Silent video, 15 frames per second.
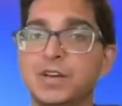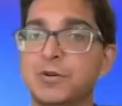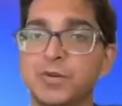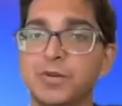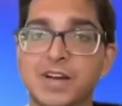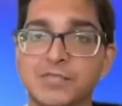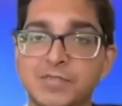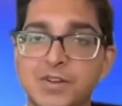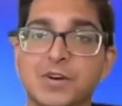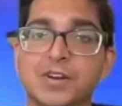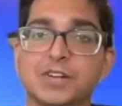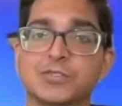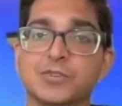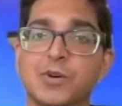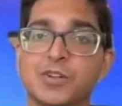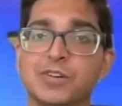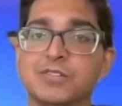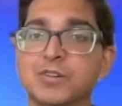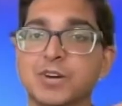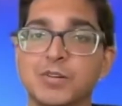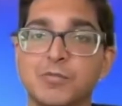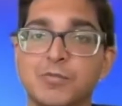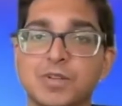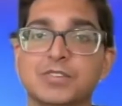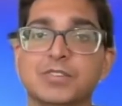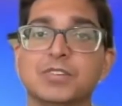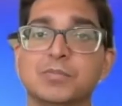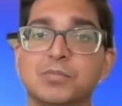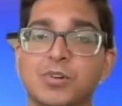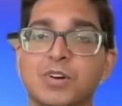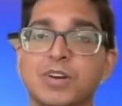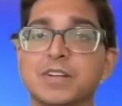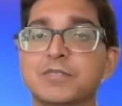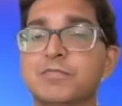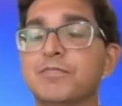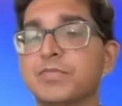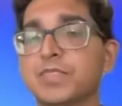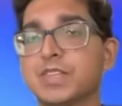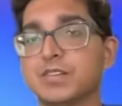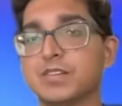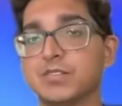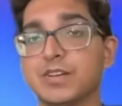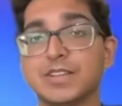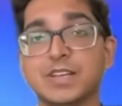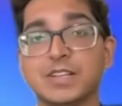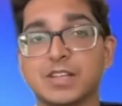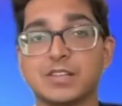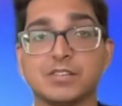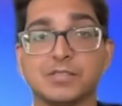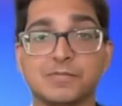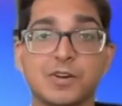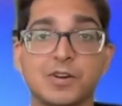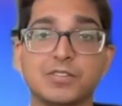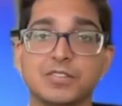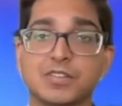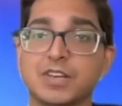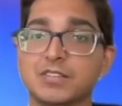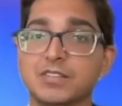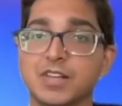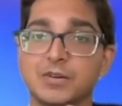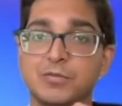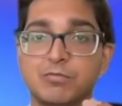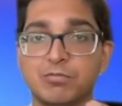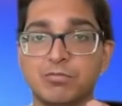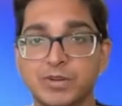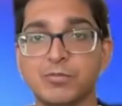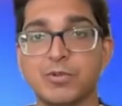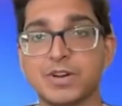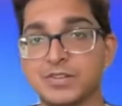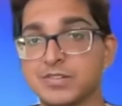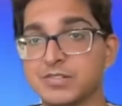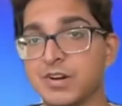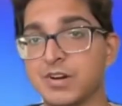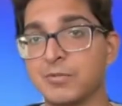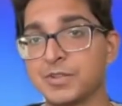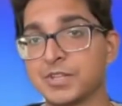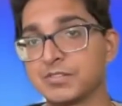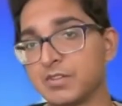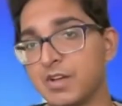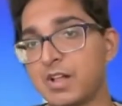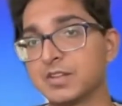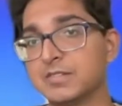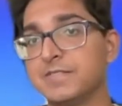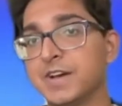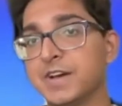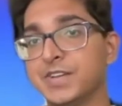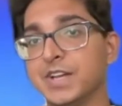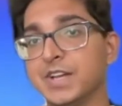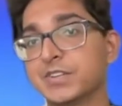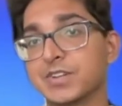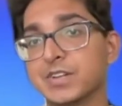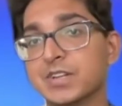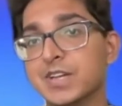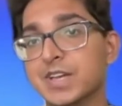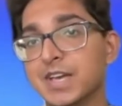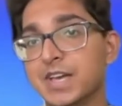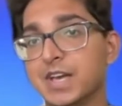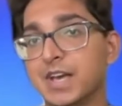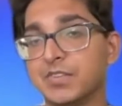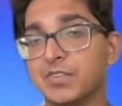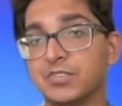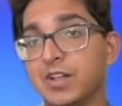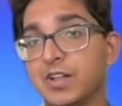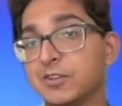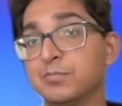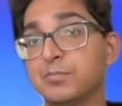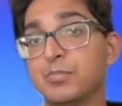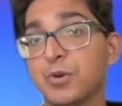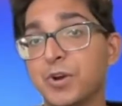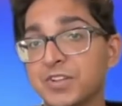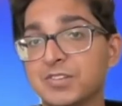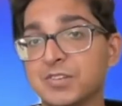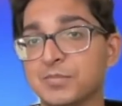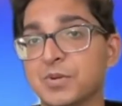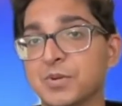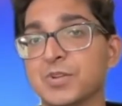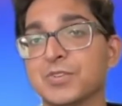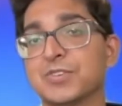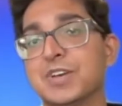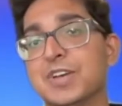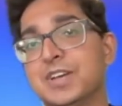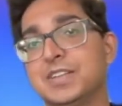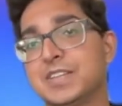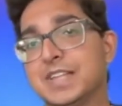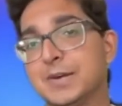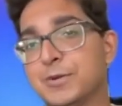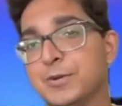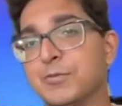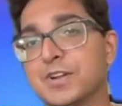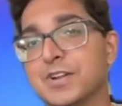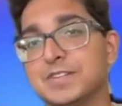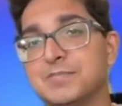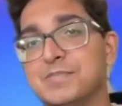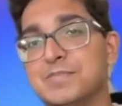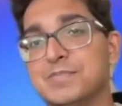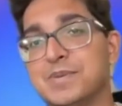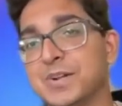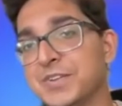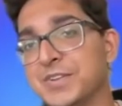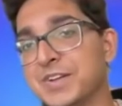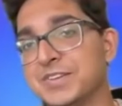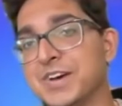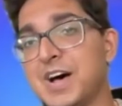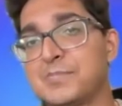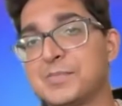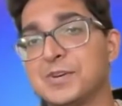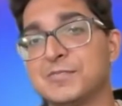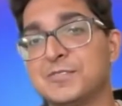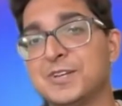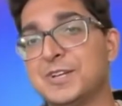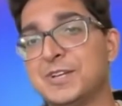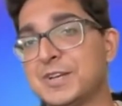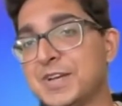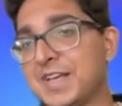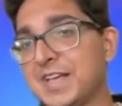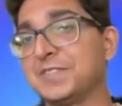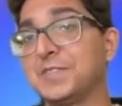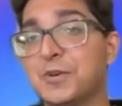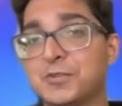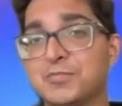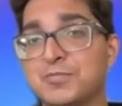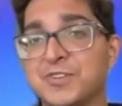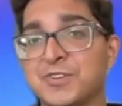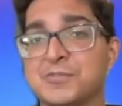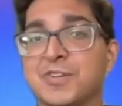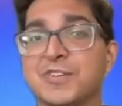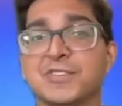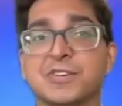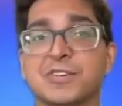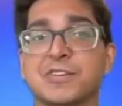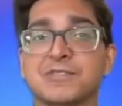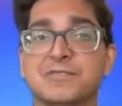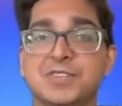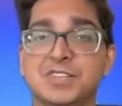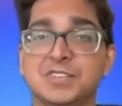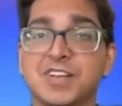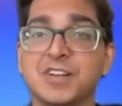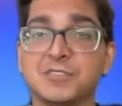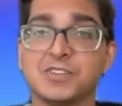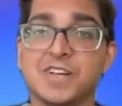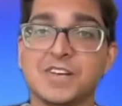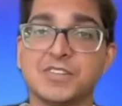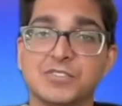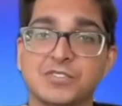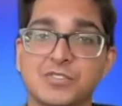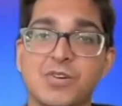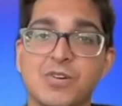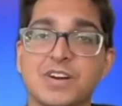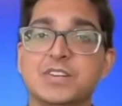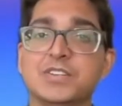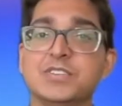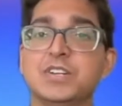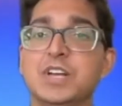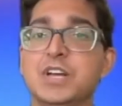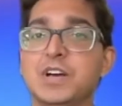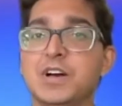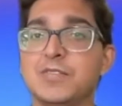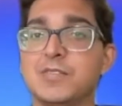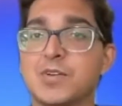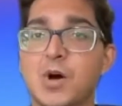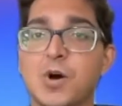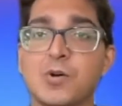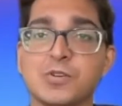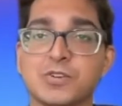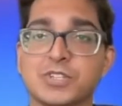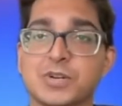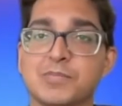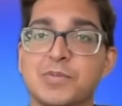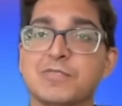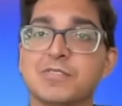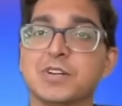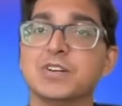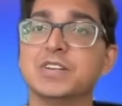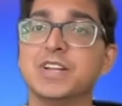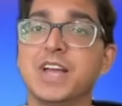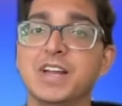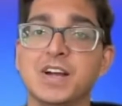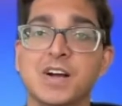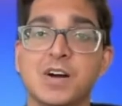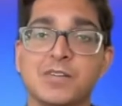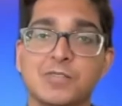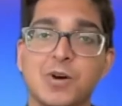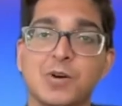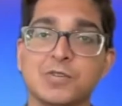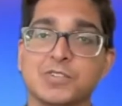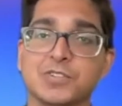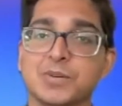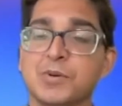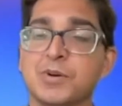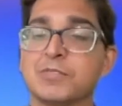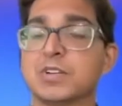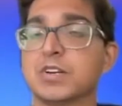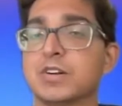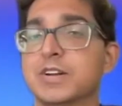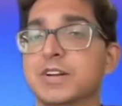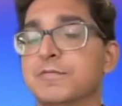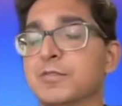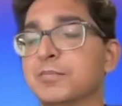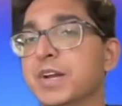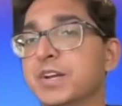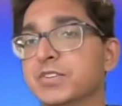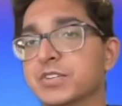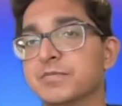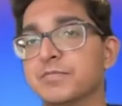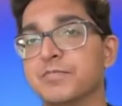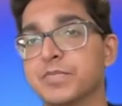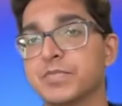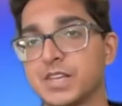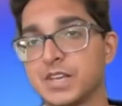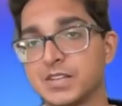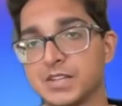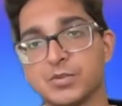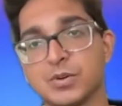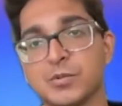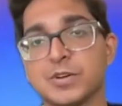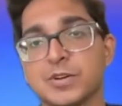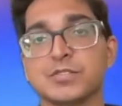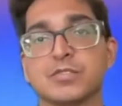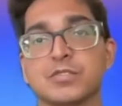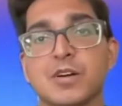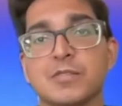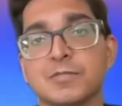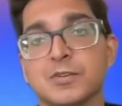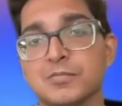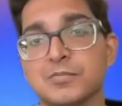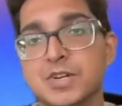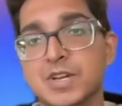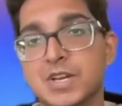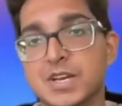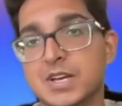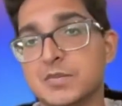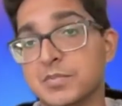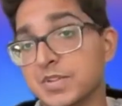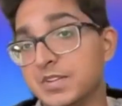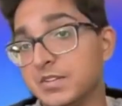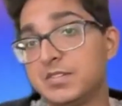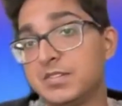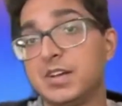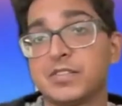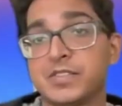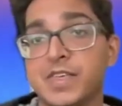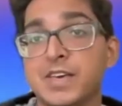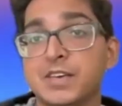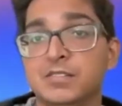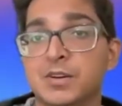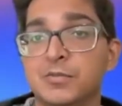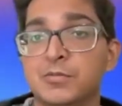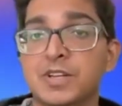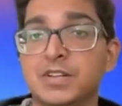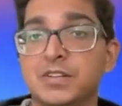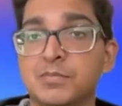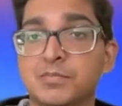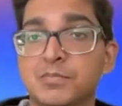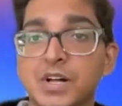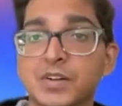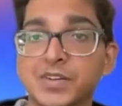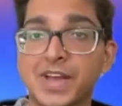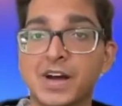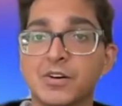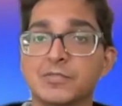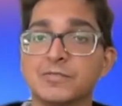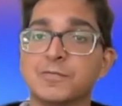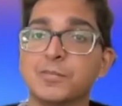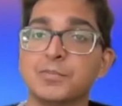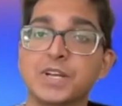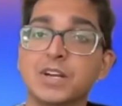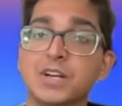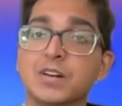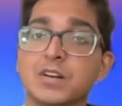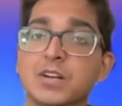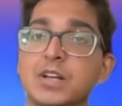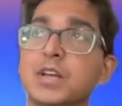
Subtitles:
We have no control over it once you deploy it. So I think that's the first thing, is like, we wanted to start with a solid foundation and the solid principles that we wanted to build on top of. And those principles are of decentralized storage, of ownership over your data, of ownership over your information. And that's where we want to start from. But there's still things that we need to build out from here.